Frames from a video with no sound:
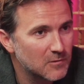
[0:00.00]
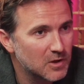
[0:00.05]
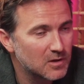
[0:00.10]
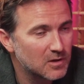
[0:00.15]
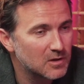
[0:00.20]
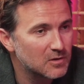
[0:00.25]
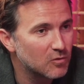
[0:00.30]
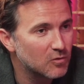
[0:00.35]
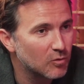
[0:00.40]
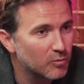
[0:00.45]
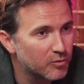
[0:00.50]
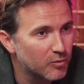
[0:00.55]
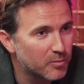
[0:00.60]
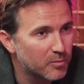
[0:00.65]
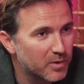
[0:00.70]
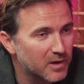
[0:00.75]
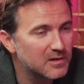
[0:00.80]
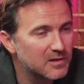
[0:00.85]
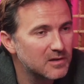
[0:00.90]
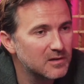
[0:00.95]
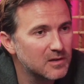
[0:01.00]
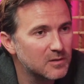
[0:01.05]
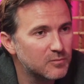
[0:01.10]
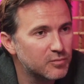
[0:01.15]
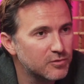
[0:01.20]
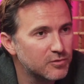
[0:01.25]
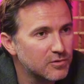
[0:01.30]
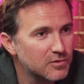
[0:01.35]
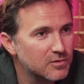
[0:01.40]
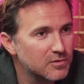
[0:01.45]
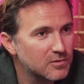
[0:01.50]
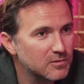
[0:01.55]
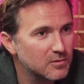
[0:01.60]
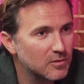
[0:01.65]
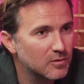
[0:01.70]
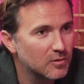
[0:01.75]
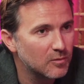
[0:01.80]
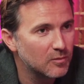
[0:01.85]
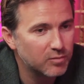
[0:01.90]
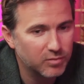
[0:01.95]
What more can we clarify
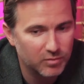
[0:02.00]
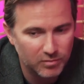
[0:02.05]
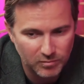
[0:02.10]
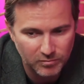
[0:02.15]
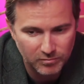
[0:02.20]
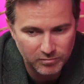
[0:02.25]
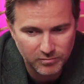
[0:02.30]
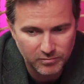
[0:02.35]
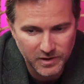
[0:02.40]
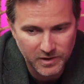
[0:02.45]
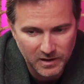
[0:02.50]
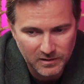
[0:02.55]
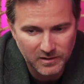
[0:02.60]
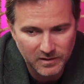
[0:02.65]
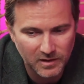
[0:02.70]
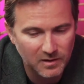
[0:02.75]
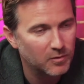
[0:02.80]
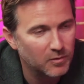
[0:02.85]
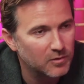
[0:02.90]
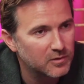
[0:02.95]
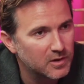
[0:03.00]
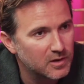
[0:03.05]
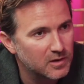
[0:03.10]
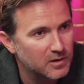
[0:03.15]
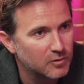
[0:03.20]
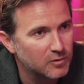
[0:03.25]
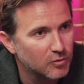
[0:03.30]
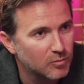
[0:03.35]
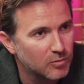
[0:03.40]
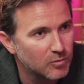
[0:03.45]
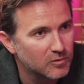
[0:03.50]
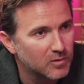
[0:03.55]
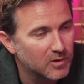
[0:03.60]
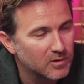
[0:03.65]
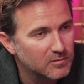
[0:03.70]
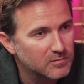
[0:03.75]
to properly segment the two needs?